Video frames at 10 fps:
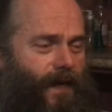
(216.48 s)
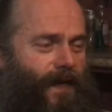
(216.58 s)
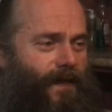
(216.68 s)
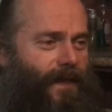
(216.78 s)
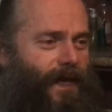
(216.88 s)

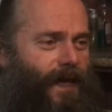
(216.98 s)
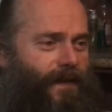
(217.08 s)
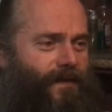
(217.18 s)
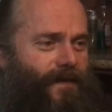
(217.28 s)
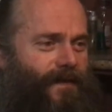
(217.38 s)
And
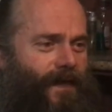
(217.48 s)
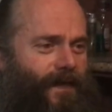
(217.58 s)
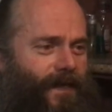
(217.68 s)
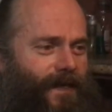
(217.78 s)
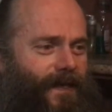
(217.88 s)
then
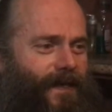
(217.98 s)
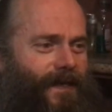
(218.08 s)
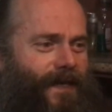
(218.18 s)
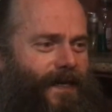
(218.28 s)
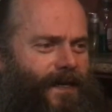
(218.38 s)

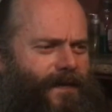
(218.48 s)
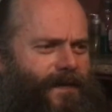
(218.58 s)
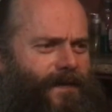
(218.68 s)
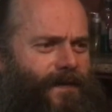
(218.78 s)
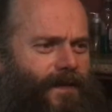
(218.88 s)
suddenly
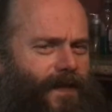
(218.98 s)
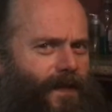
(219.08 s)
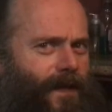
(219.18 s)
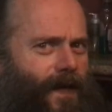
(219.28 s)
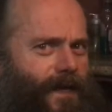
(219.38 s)
it's
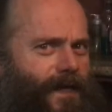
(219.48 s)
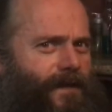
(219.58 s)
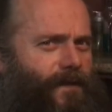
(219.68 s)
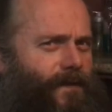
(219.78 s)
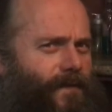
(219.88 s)
a lot
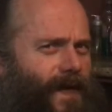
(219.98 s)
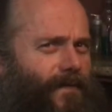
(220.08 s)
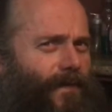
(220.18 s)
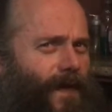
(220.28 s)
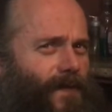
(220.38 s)
easier to
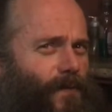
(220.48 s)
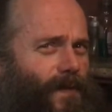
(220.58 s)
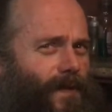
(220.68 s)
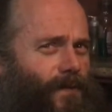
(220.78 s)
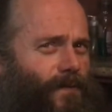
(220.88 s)
make friends
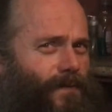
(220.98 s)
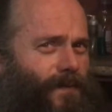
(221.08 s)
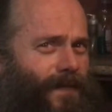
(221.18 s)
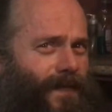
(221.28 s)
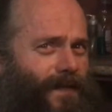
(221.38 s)
with you
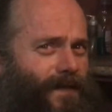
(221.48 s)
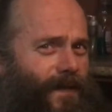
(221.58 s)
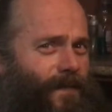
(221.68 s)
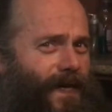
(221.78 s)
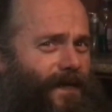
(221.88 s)
in
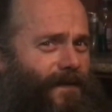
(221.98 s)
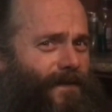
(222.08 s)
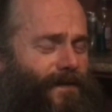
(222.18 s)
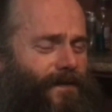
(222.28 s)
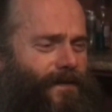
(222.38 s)
some
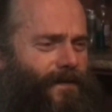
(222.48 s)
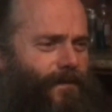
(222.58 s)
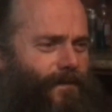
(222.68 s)
cases.